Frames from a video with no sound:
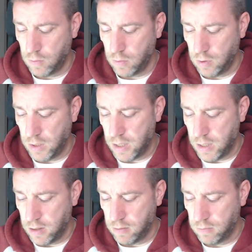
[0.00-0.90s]

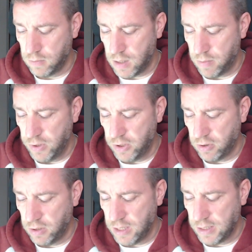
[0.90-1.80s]
Yeah, I'm pretty
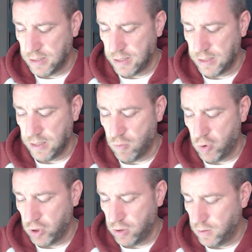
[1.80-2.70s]
sure it has detected
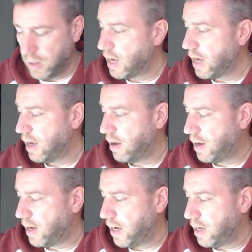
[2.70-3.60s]
motion. Yeah,
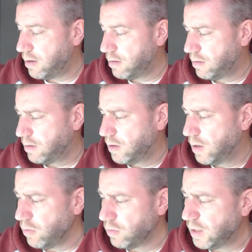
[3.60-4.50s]
hi.
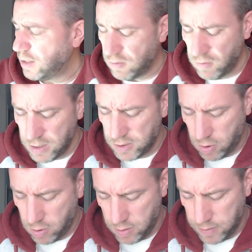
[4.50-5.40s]
Oh, that's really
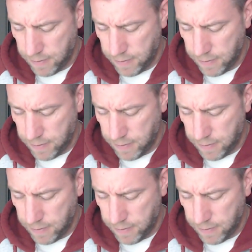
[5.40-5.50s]
strong.